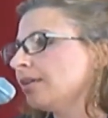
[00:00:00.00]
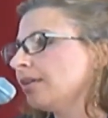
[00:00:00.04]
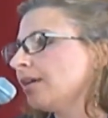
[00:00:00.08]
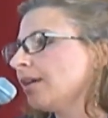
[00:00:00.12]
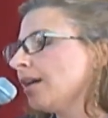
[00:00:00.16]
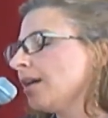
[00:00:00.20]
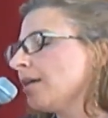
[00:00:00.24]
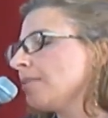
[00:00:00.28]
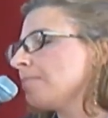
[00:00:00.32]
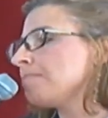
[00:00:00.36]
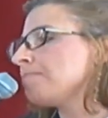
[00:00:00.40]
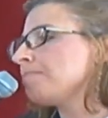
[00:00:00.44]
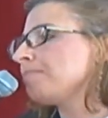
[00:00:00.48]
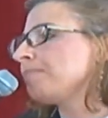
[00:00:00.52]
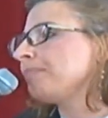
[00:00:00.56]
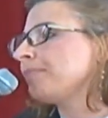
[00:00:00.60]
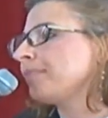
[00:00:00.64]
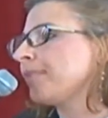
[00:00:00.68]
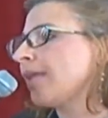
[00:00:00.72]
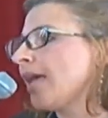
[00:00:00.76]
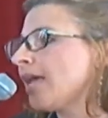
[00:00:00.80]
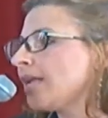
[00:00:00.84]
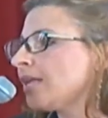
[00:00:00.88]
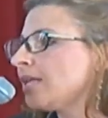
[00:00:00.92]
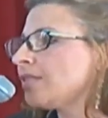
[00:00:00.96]
um,
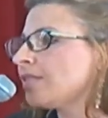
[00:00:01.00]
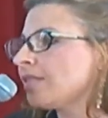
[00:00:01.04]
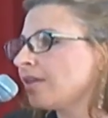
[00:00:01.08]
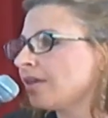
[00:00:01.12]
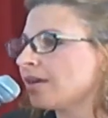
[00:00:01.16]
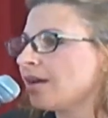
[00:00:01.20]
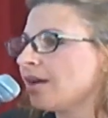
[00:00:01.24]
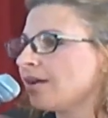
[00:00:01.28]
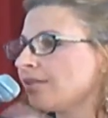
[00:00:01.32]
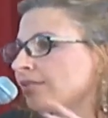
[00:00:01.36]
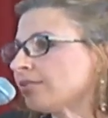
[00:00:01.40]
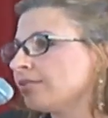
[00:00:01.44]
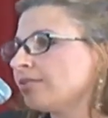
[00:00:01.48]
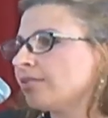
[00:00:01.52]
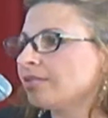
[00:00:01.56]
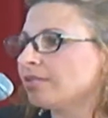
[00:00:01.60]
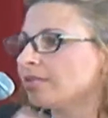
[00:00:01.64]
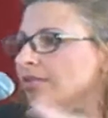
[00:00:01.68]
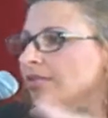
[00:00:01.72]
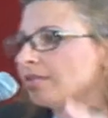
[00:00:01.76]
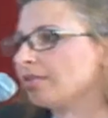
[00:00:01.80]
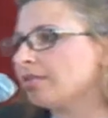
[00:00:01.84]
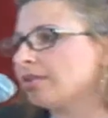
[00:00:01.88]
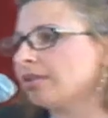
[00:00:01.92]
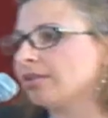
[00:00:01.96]
anything other than
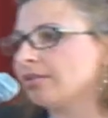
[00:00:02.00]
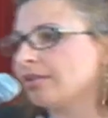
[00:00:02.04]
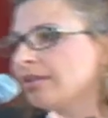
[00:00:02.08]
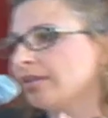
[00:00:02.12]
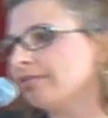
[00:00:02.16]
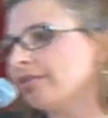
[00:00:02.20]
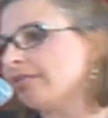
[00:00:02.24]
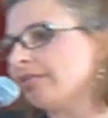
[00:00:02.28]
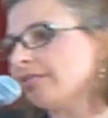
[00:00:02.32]
the theory of